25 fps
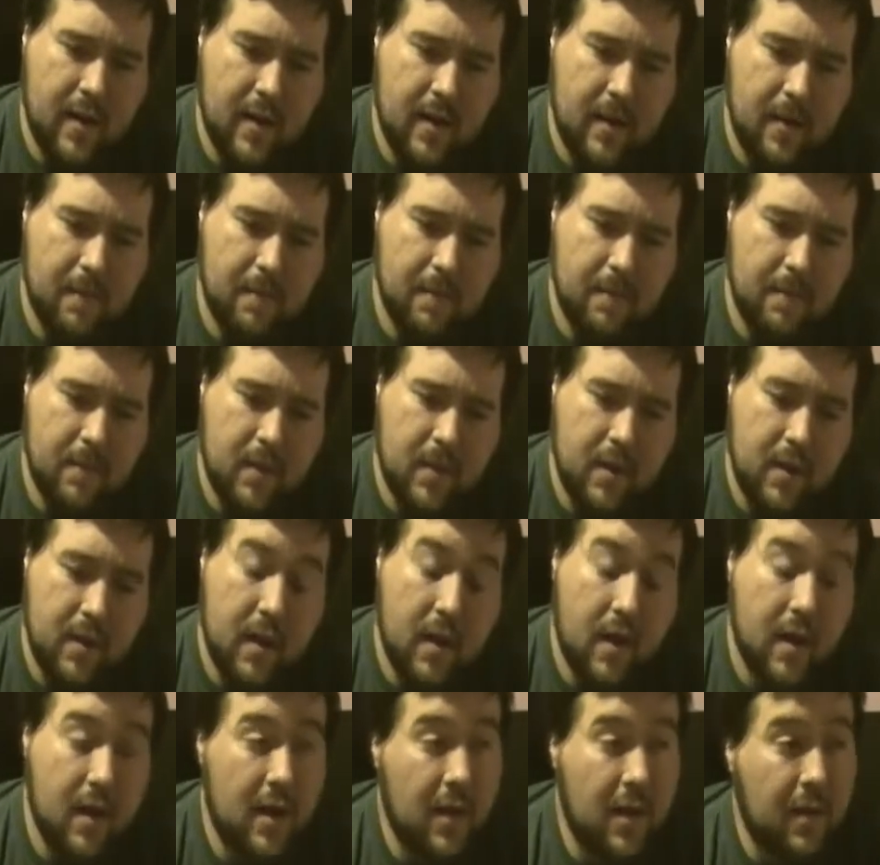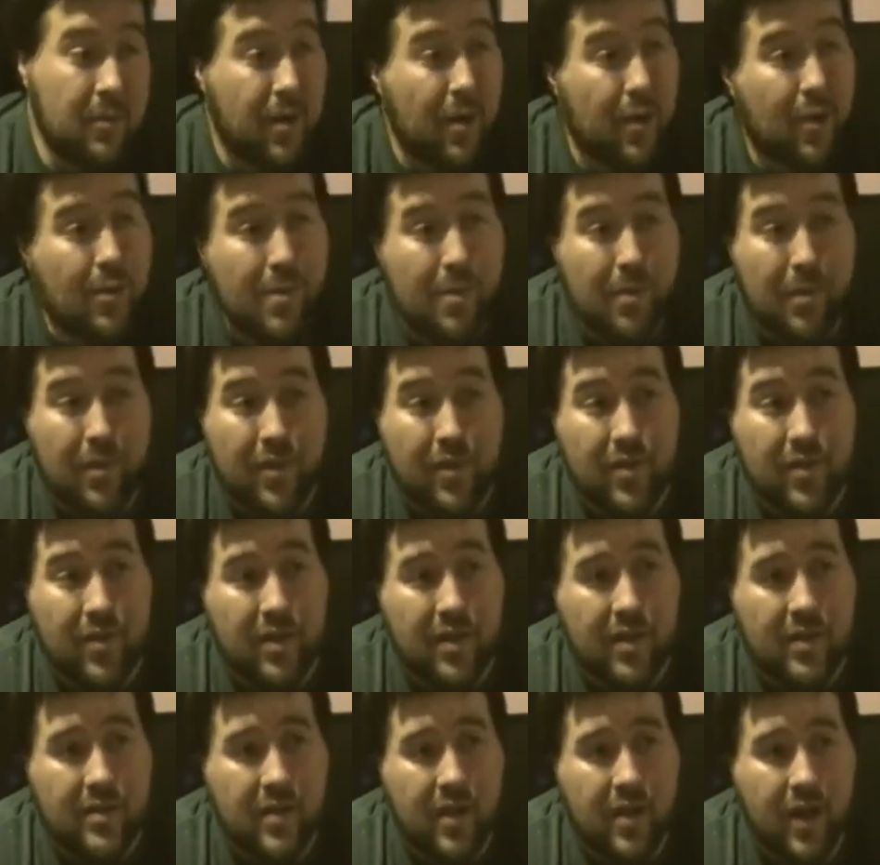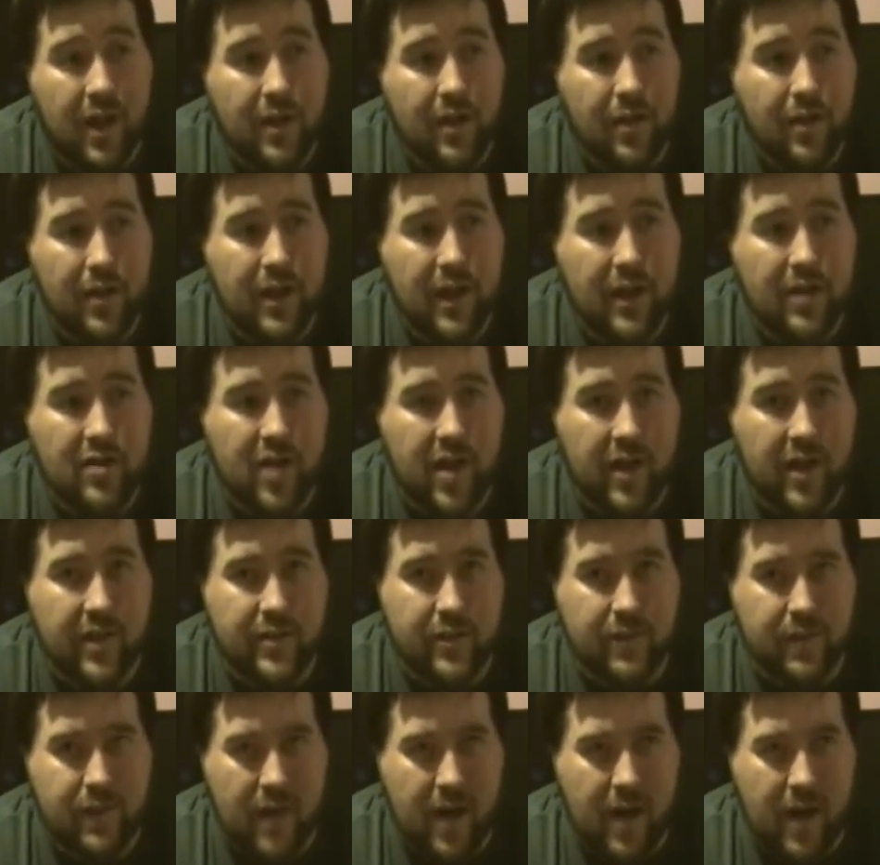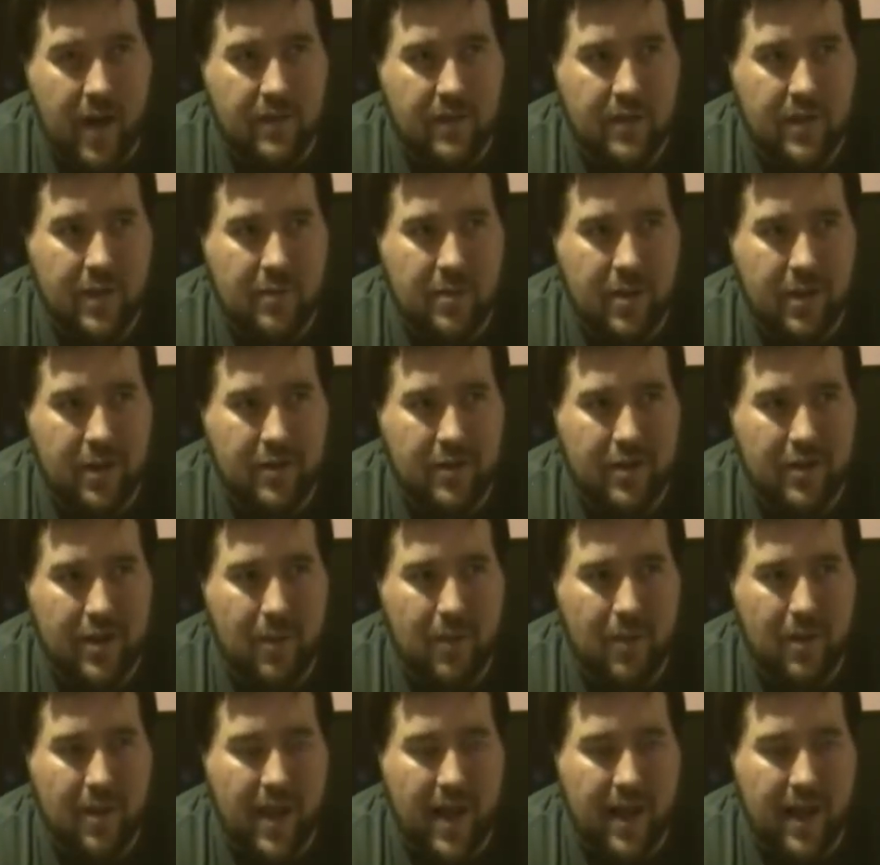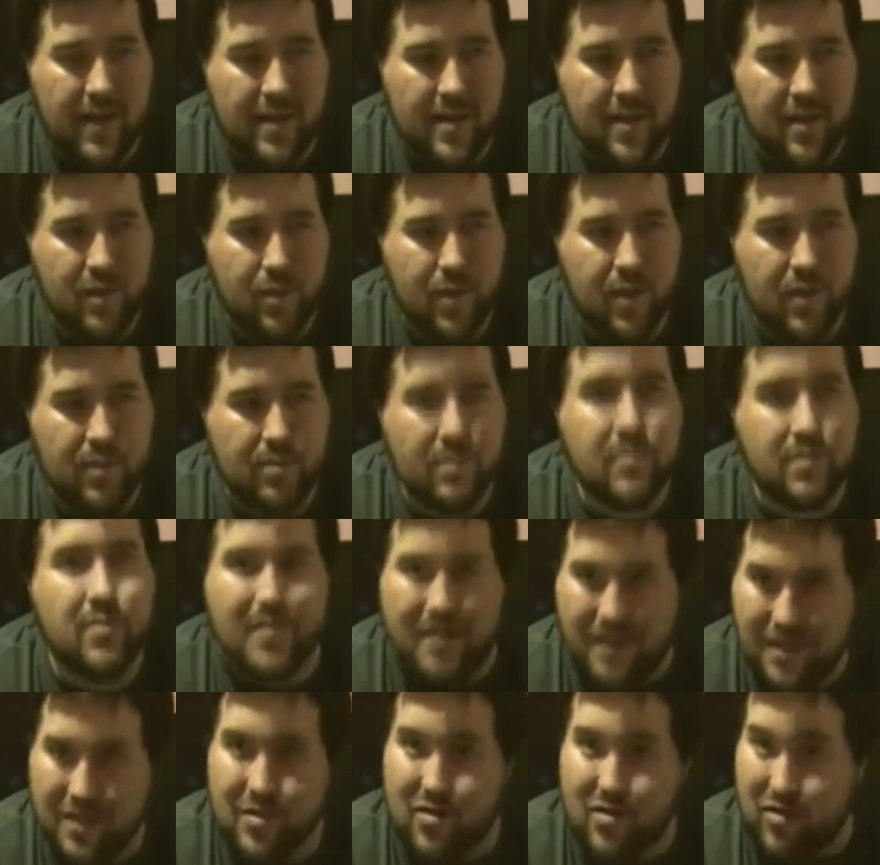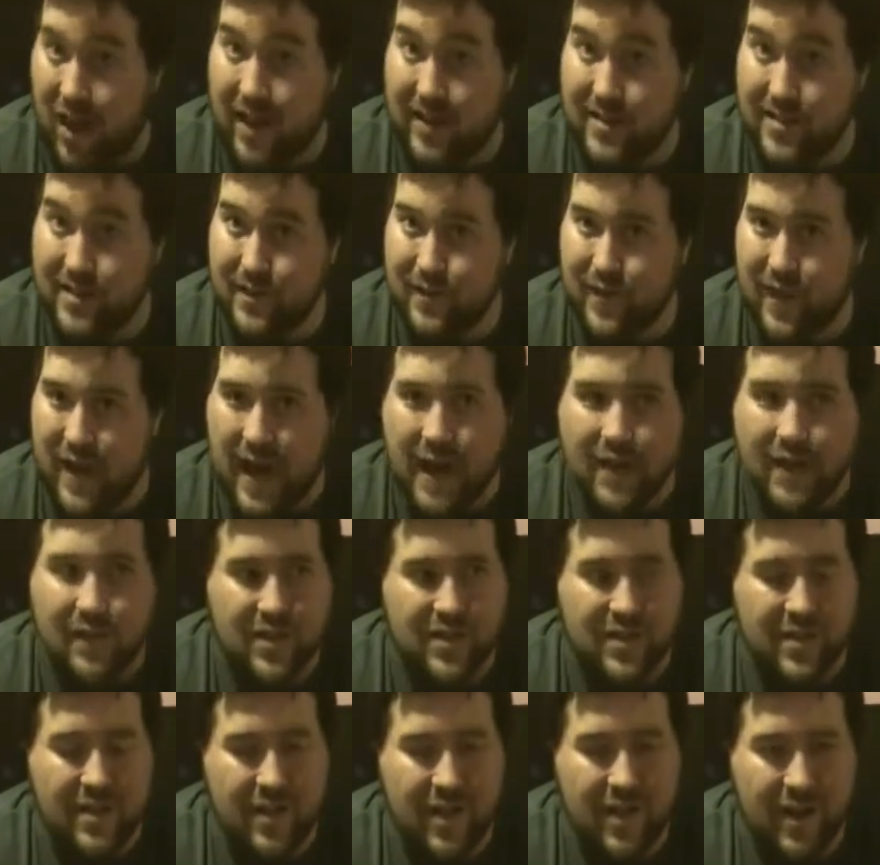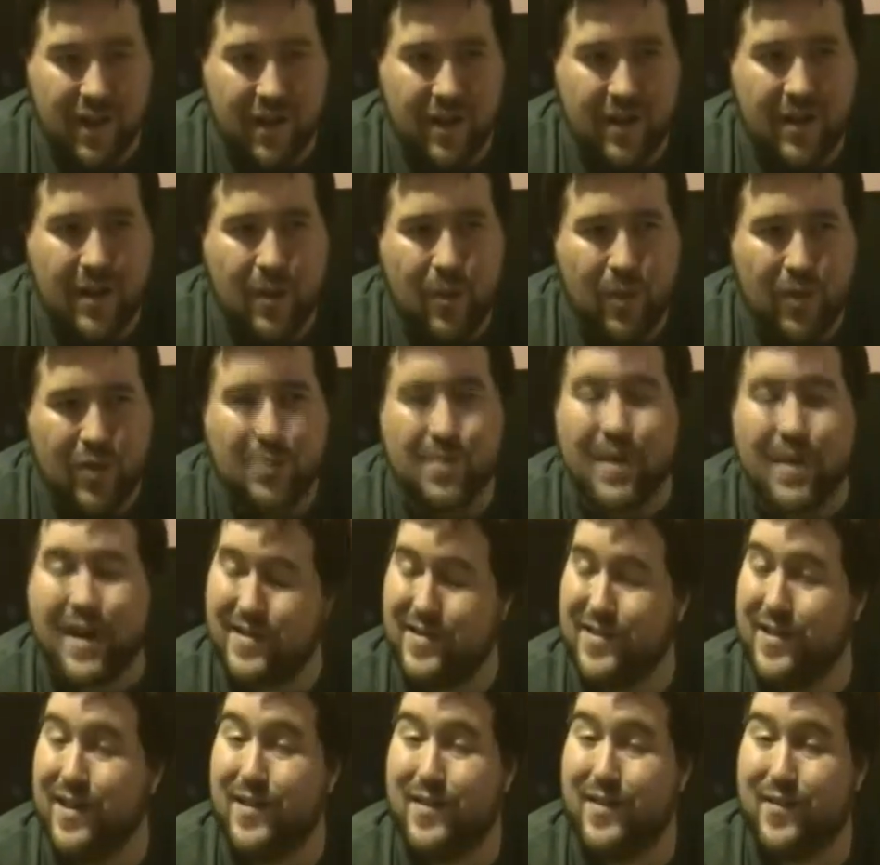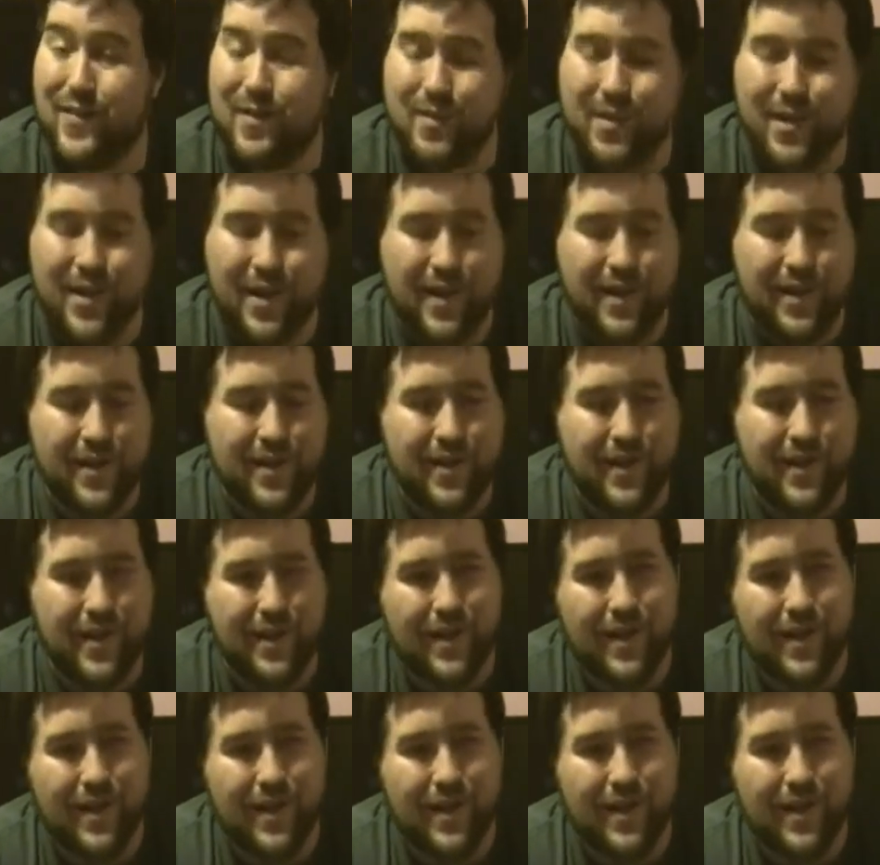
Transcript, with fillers: I'm trying to remember the songs. I know they had Jackson 5 in there. I'm not going to tell you where that is, but Jackson 5 is in here, which makes sense for me.